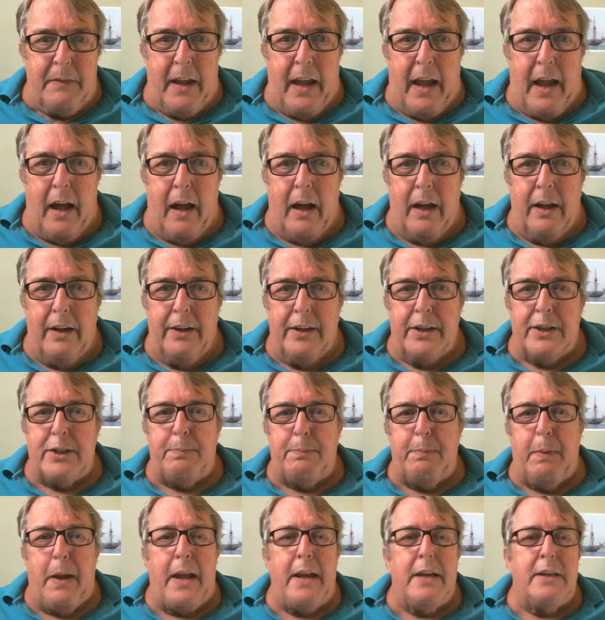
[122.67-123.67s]
in this
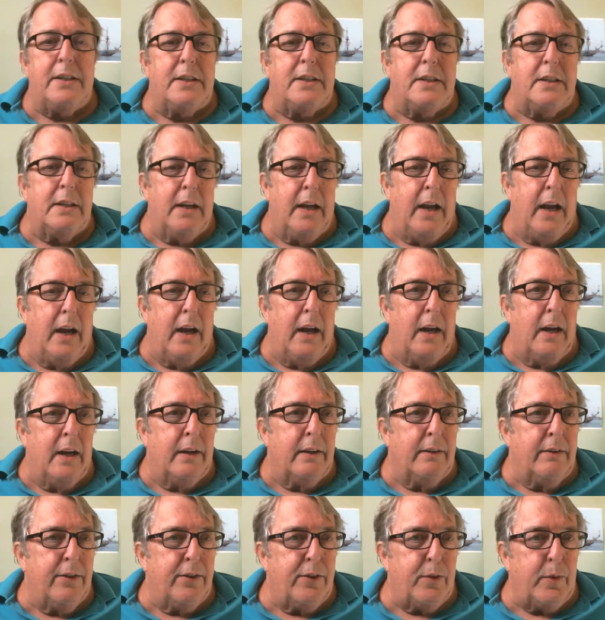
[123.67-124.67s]
space
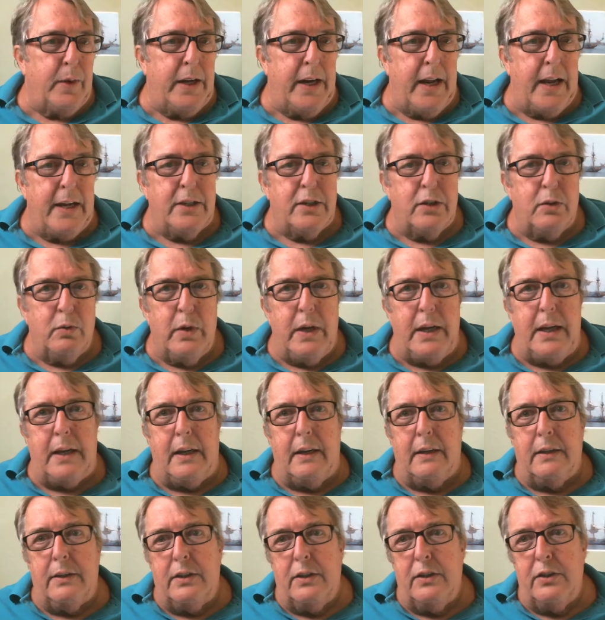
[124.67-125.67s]
3 days a week,
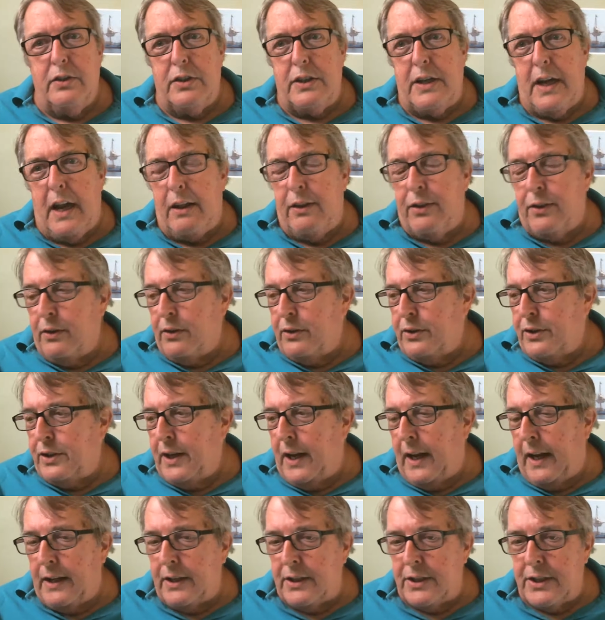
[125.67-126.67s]
Tuesday,
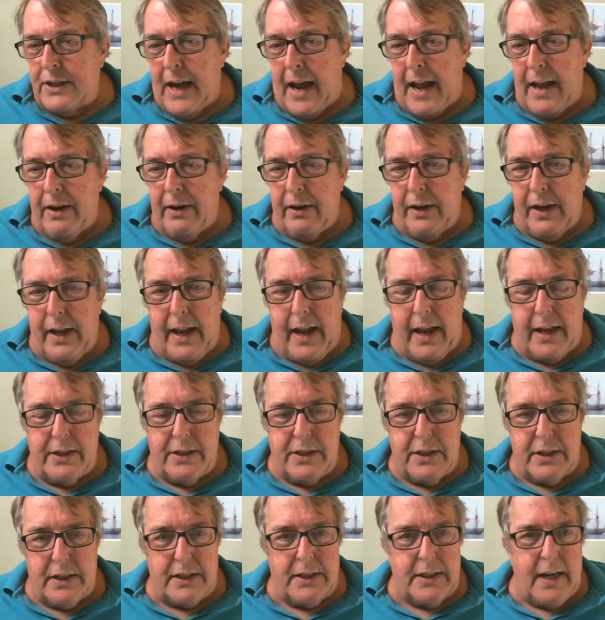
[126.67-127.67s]
Thursday, and Saturday at
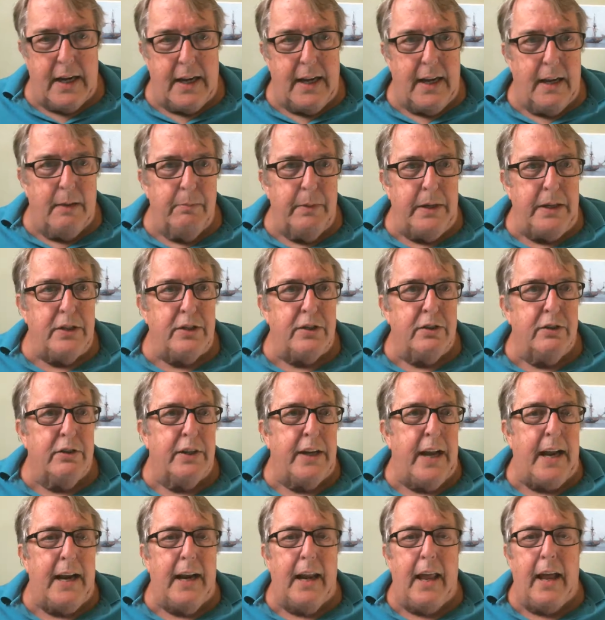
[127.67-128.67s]
6 a.m. Eastern
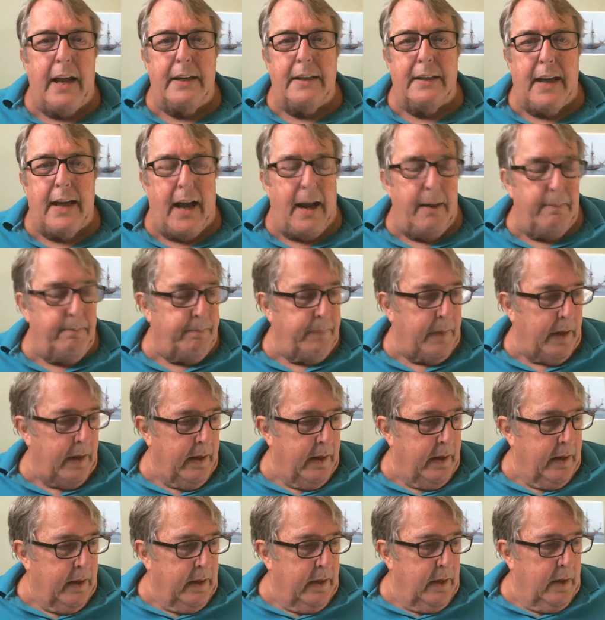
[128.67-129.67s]
Daylight Time,
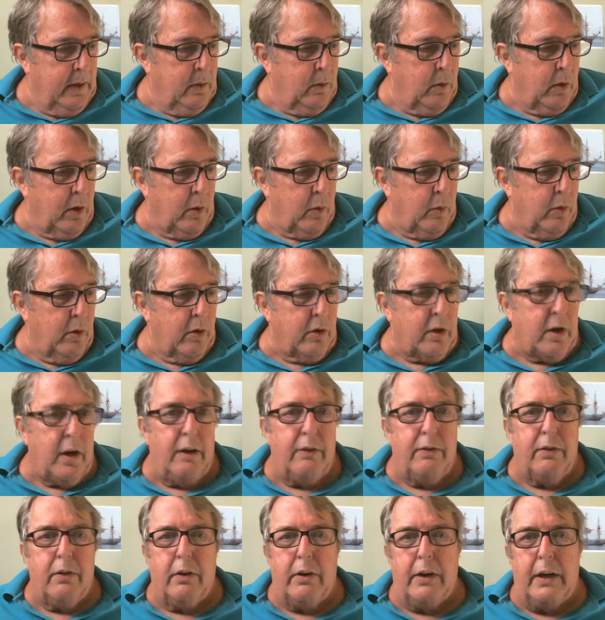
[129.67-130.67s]
where we'll
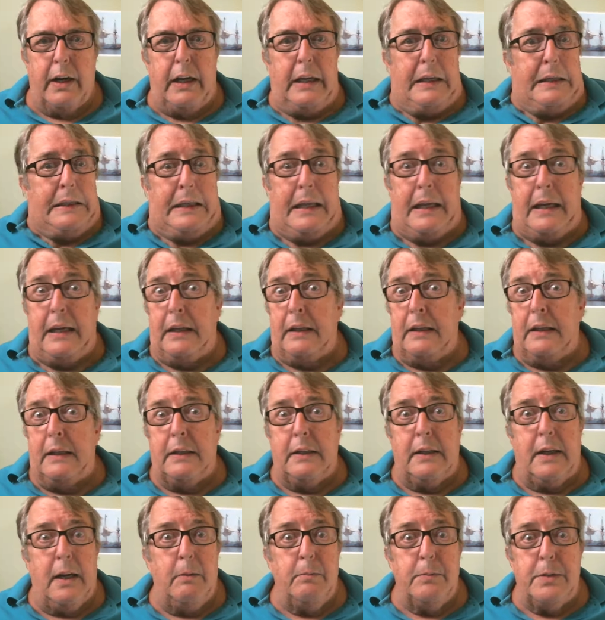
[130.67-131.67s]
cover anything
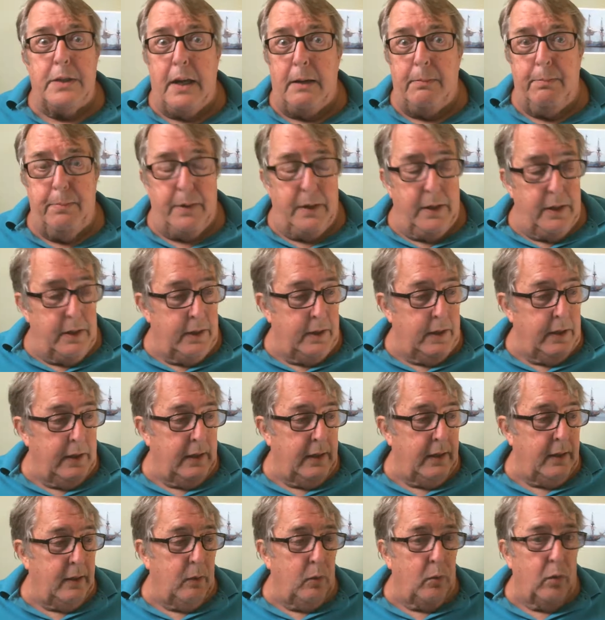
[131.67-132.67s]
that comes up in
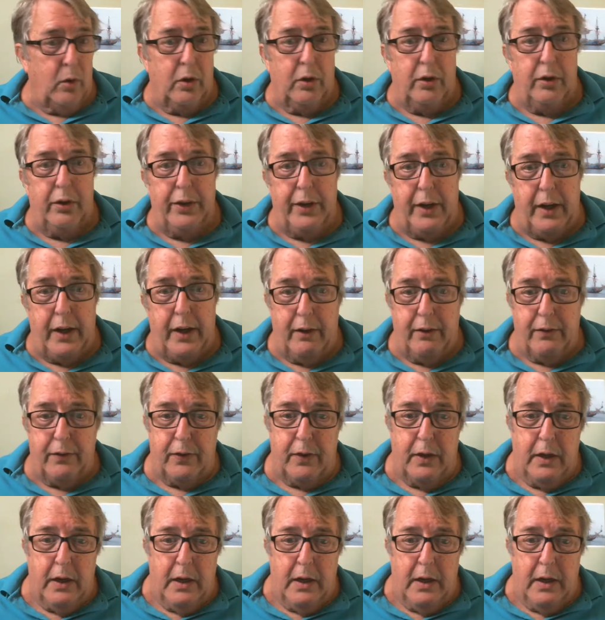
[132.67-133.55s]
the world of